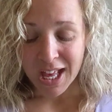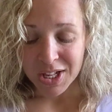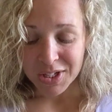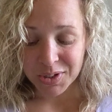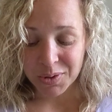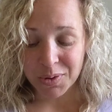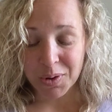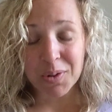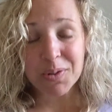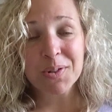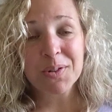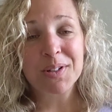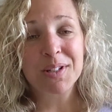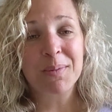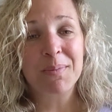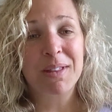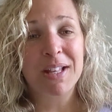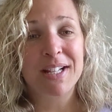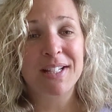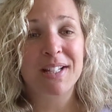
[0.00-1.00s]
So those are
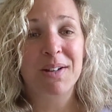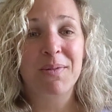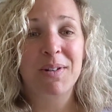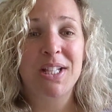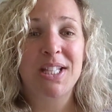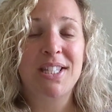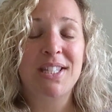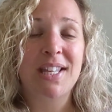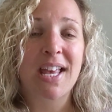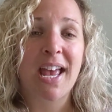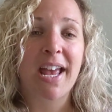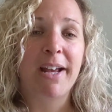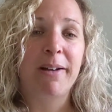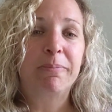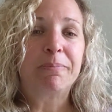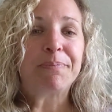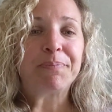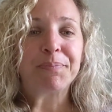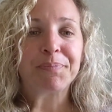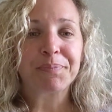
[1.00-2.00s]
some things I would
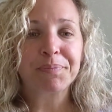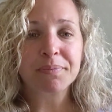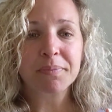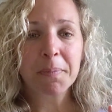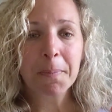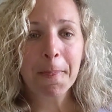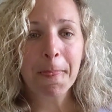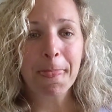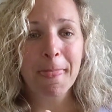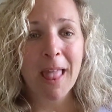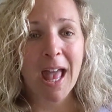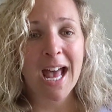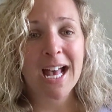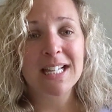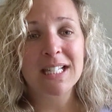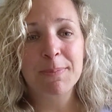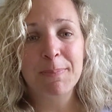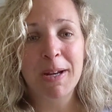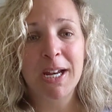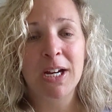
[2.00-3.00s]
say
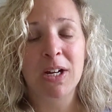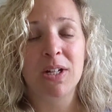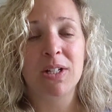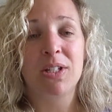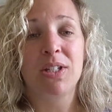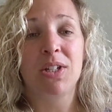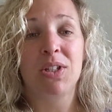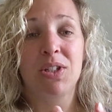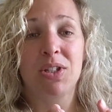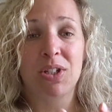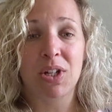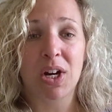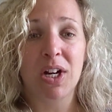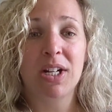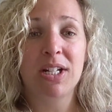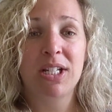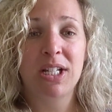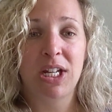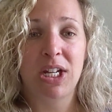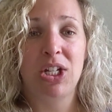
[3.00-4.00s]
as parents to
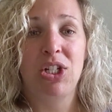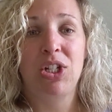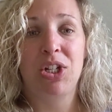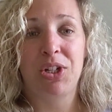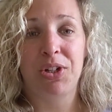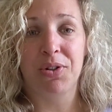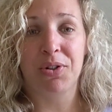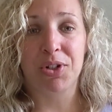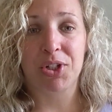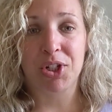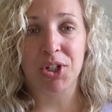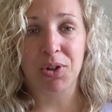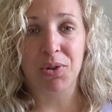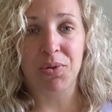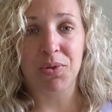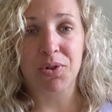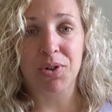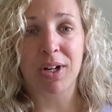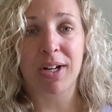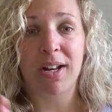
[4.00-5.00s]
start teaching your
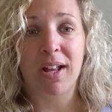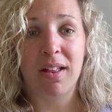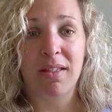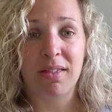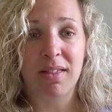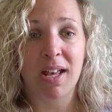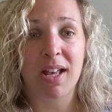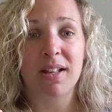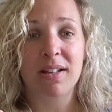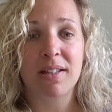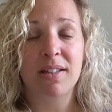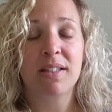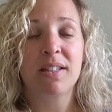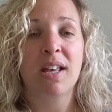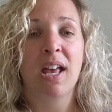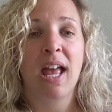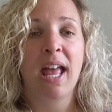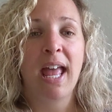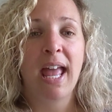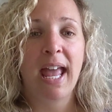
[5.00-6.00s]
children this.